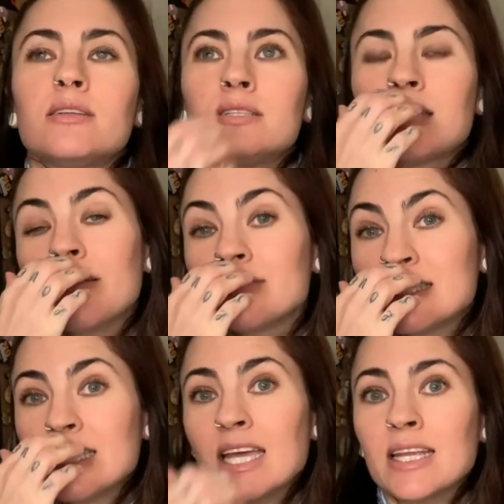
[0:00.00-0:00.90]

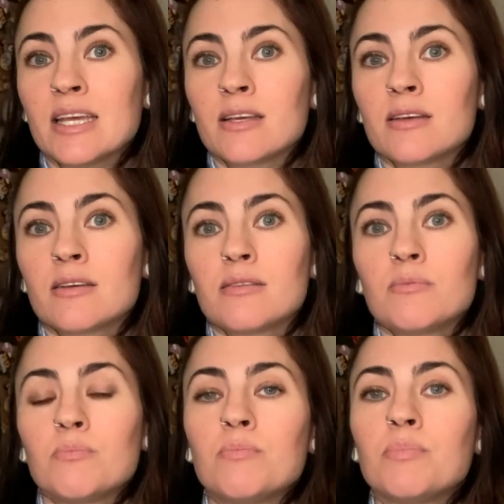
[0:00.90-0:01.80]
devastating
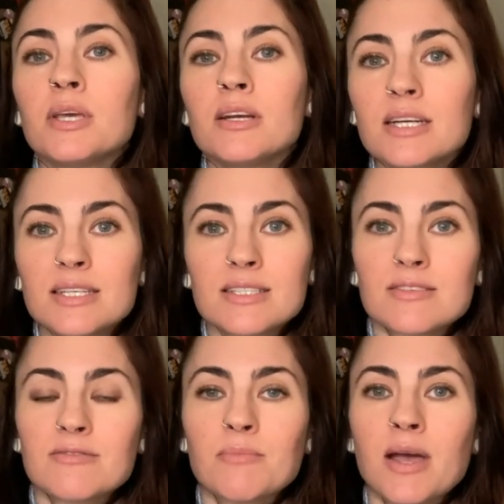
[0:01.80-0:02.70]
periods
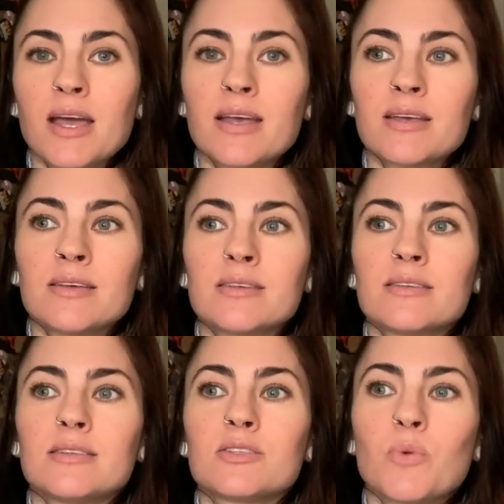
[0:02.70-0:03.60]
of my
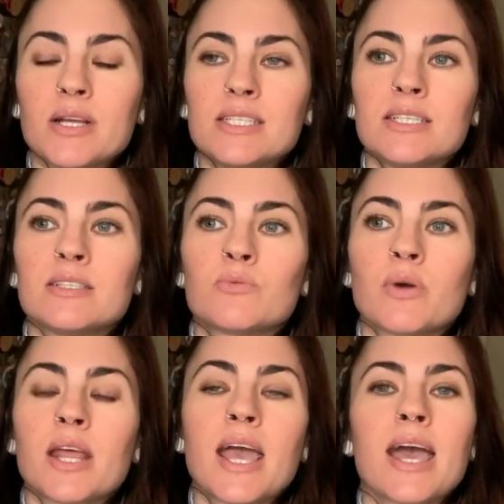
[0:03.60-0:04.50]
20s
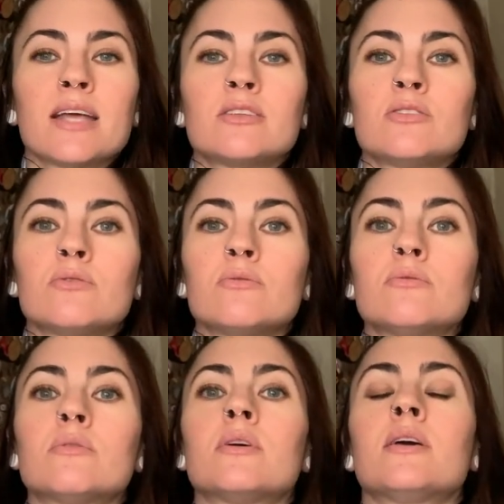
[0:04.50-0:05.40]
when I had
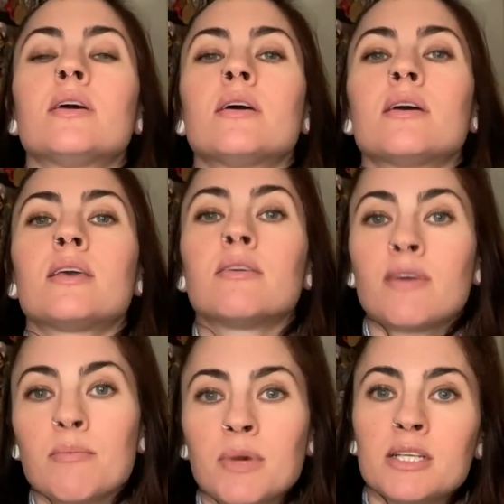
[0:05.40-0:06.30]
to give
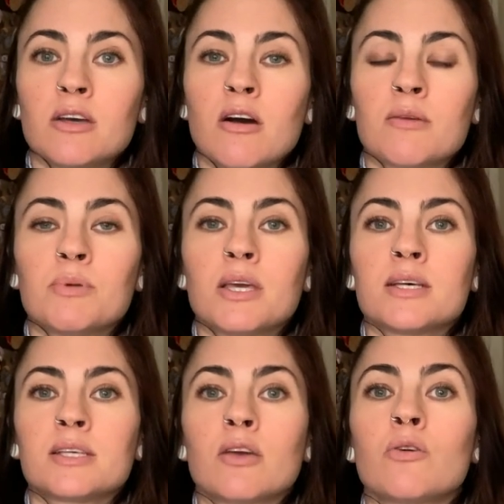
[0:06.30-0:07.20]
up my dog
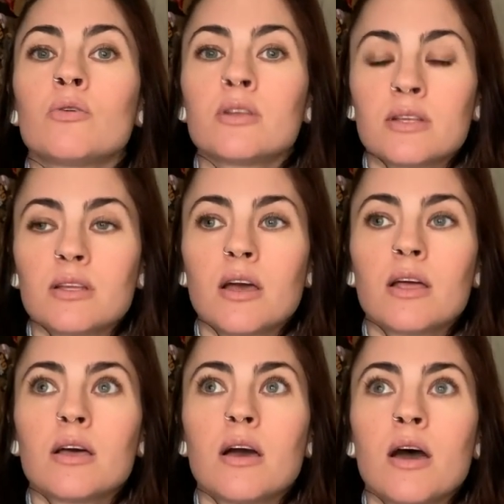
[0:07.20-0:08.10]
because I couldn't
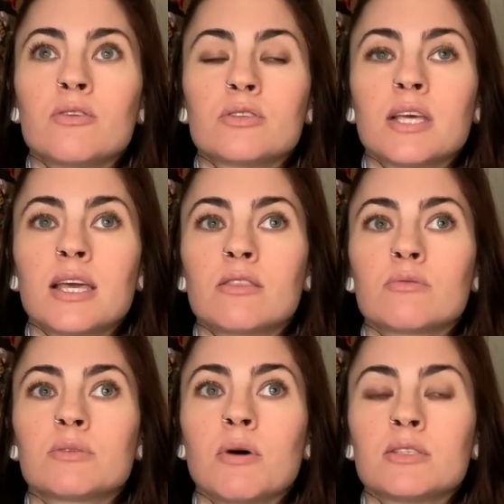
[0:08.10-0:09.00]
undertake the
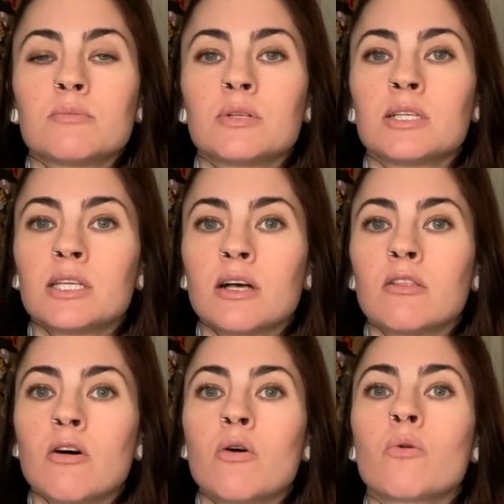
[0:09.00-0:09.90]
responsibility
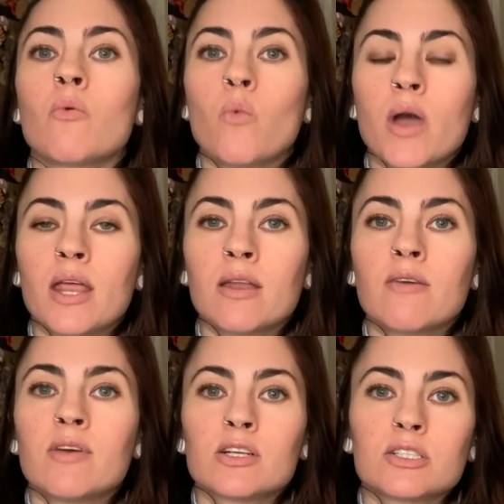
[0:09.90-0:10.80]
alone when
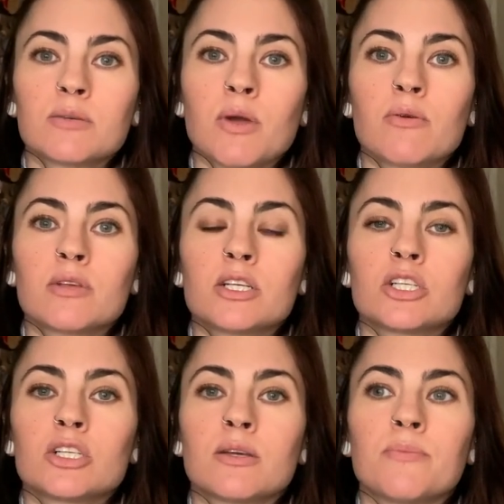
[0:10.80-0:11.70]
eventually my
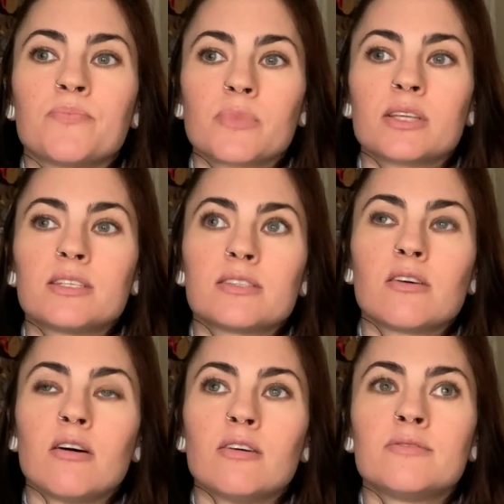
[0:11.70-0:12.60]
relationship
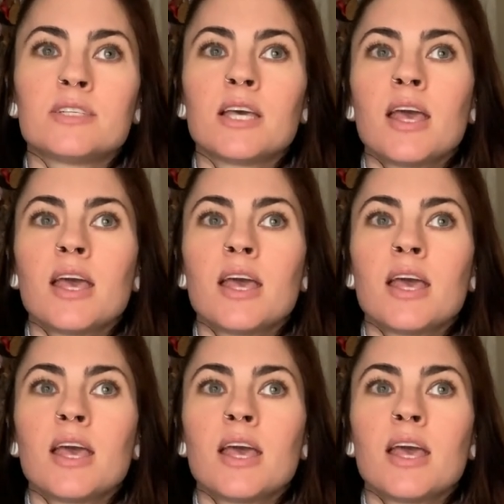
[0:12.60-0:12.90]
dissolved